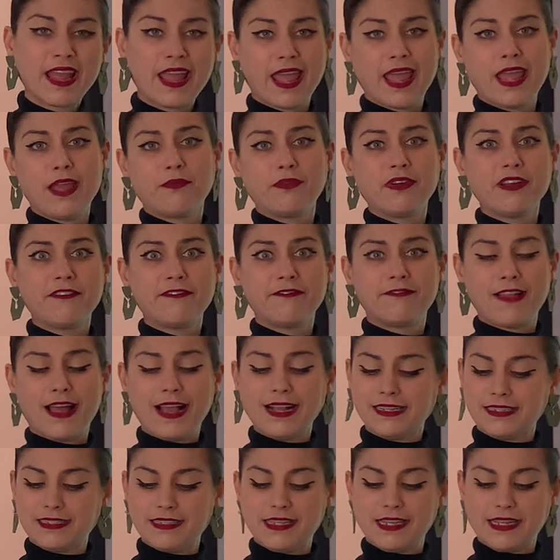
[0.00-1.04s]
It
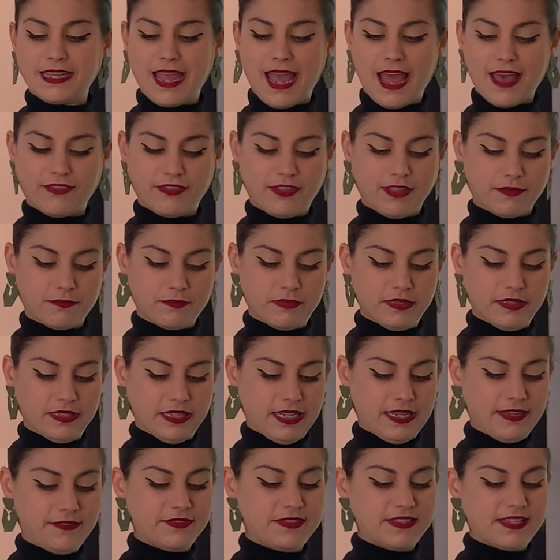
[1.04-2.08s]
reflects the Catholic
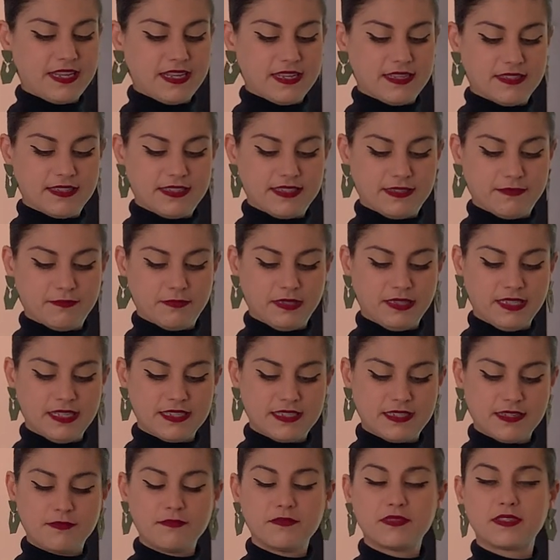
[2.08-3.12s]
beliefs in
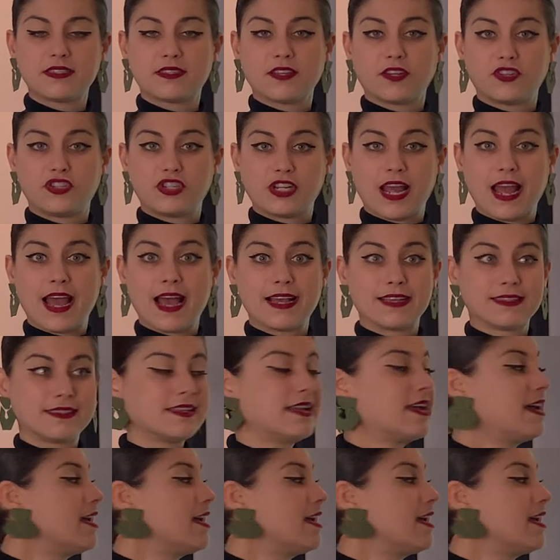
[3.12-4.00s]
symbolism such as